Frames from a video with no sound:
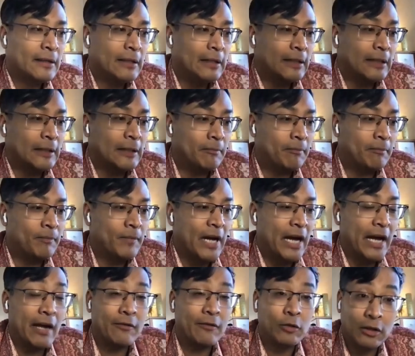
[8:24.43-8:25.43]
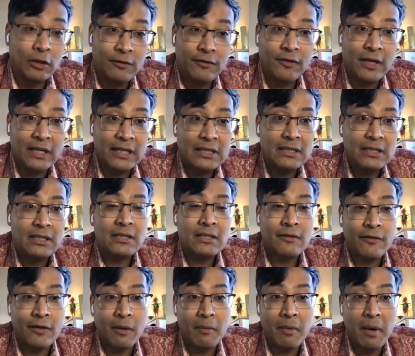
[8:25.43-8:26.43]
I have good friends
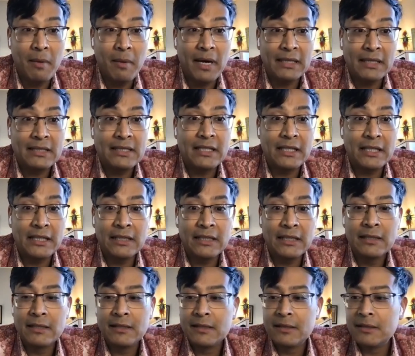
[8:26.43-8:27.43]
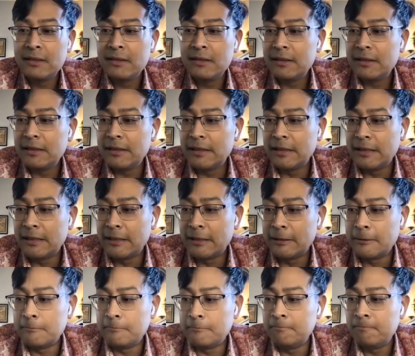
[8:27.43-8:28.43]
from MIT.
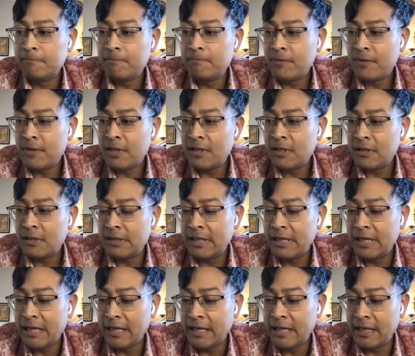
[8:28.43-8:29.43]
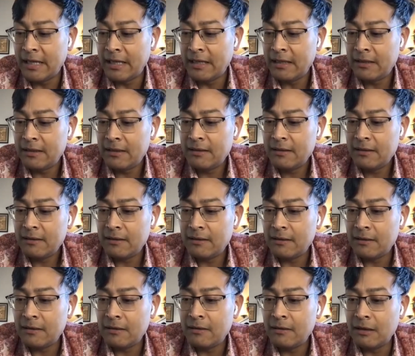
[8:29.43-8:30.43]
They
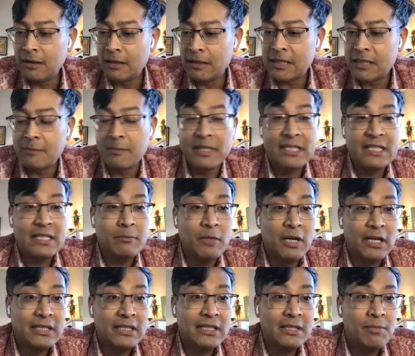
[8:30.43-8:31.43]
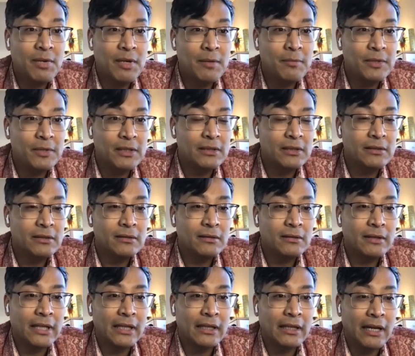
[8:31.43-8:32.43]
are some of the smartest people
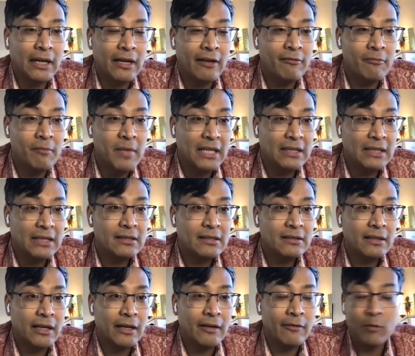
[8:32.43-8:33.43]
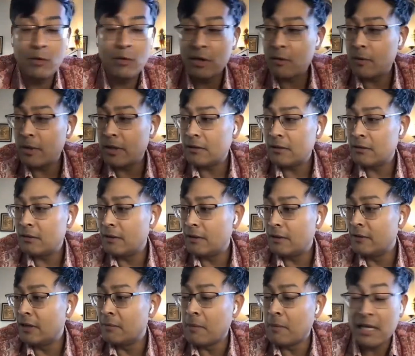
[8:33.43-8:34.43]
that I have met, I've worked with.
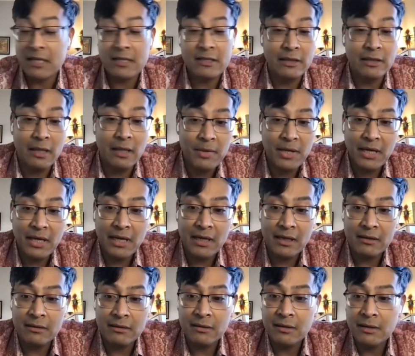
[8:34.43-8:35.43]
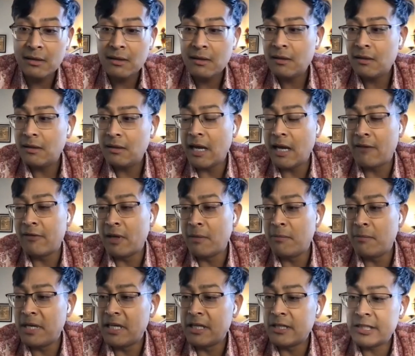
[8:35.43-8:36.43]
They've done Maths Olympiad. They have
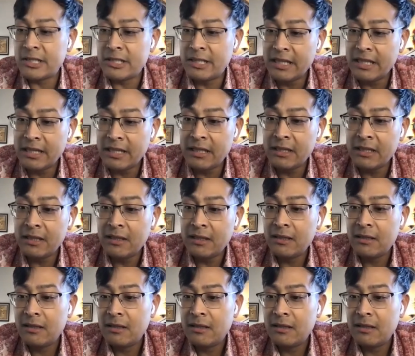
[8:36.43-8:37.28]
their PhD.